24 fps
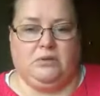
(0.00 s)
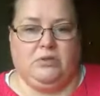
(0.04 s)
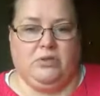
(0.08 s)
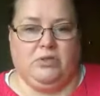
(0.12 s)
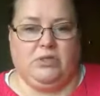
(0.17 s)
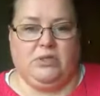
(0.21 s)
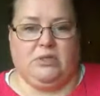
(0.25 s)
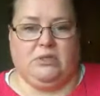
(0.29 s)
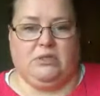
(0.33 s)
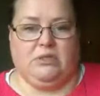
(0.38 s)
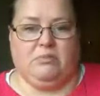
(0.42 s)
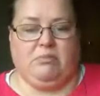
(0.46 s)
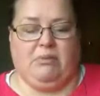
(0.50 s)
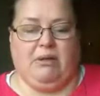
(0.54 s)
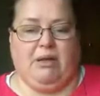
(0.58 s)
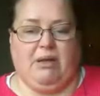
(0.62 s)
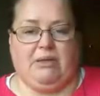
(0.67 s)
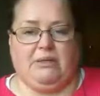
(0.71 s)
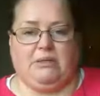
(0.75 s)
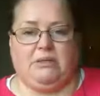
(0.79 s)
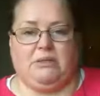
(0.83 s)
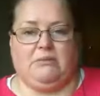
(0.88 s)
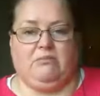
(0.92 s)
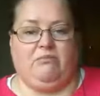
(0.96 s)
just
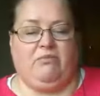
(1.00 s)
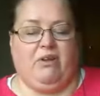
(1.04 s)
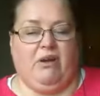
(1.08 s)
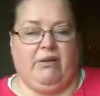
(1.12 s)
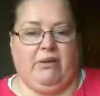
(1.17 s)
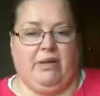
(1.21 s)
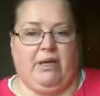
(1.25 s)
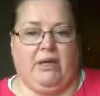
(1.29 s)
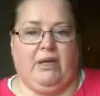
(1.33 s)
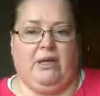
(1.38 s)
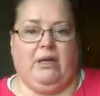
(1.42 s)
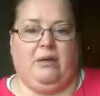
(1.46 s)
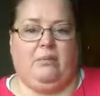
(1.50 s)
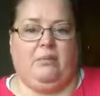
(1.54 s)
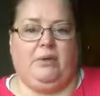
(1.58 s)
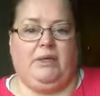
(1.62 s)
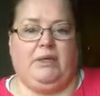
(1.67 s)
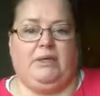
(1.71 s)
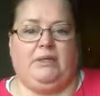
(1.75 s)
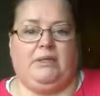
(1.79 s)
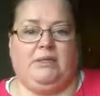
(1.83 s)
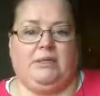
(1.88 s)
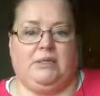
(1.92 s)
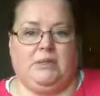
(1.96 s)
explain to them very
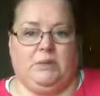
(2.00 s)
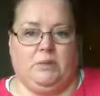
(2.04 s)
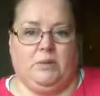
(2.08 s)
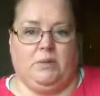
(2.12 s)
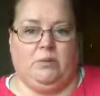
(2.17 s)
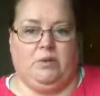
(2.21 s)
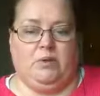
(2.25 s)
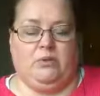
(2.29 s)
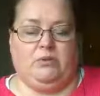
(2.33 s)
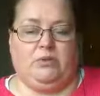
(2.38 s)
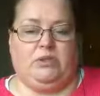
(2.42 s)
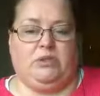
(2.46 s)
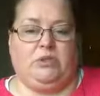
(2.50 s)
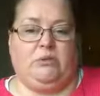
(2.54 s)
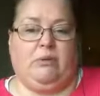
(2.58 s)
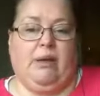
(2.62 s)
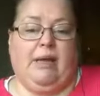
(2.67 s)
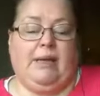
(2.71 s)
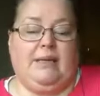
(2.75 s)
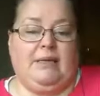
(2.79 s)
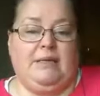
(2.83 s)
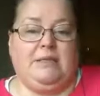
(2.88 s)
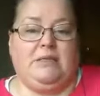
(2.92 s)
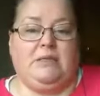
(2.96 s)
calmly, this is what we're going to do.
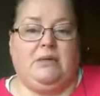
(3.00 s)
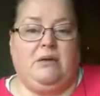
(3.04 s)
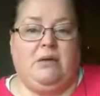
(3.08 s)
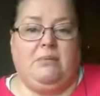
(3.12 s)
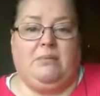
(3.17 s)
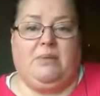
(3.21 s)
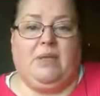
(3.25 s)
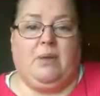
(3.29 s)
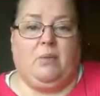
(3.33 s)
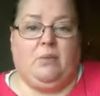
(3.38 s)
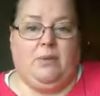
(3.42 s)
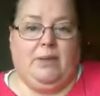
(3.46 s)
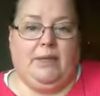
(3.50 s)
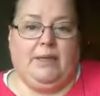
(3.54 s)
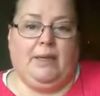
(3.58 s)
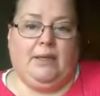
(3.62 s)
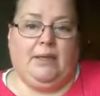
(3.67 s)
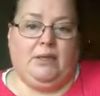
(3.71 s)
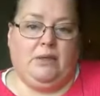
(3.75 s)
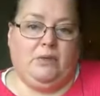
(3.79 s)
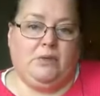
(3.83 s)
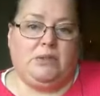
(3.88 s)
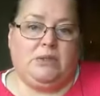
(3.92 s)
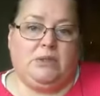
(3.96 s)
And in time, they will
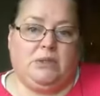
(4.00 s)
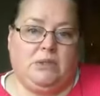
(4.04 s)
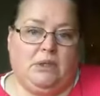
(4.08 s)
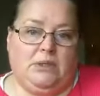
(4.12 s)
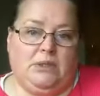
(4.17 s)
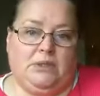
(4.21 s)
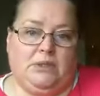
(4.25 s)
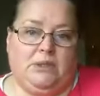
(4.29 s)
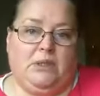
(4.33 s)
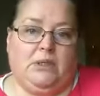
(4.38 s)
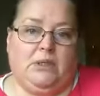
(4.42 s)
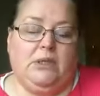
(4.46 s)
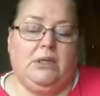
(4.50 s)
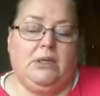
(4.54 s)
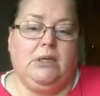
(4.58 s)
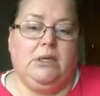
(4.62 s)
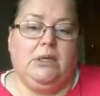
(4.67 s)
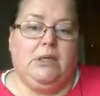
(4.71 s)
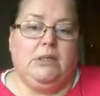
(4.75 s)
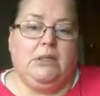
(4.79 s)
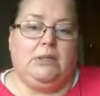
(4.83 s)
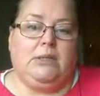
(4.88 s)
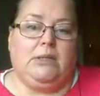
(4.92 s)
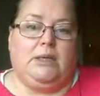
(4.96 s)
get used to the idea
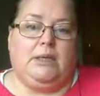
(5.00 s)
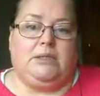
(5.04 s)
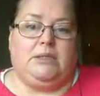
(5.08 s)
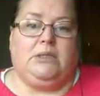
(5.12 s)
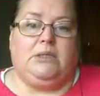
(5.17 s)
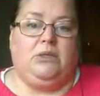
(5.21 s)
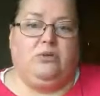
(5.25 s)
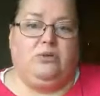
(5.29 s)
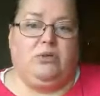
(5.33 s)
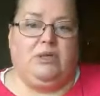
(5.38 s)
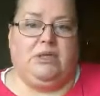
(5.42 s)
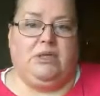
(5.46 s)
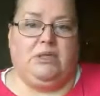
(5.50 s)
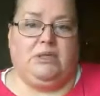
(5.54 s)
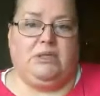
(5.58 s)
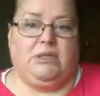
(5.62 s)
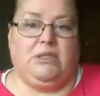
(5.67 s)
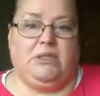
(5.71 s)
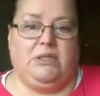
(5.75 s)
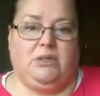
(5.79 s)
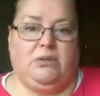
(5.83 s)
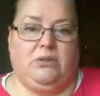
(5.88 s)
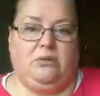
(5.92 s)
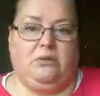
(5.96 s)
that you
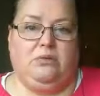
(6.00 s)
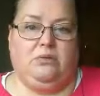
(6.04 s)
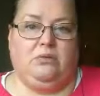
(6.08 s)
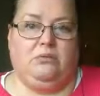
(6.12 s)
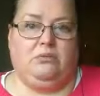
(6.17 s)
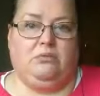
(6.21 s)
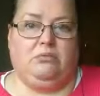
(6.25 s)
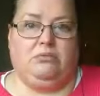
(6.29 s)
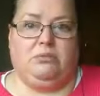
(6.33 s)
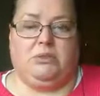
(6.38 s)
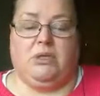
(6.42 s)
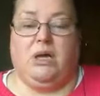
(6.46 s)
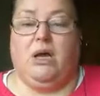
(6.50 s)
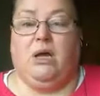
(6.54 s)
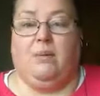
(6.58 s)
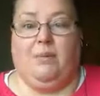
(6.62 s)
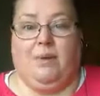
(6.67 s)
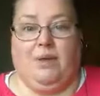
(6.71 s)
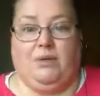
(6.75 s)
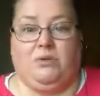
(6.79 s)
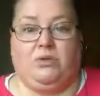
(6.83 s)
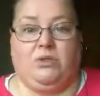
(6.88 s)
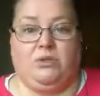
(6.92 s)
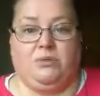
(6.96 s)
need to
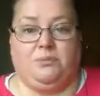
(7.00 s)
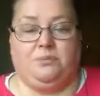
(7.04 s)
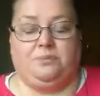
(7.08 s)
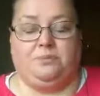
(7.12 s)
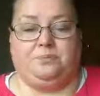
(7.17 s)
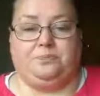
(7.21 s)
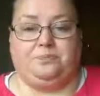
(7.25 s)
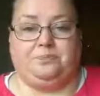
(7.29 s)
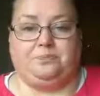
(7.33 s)
time out.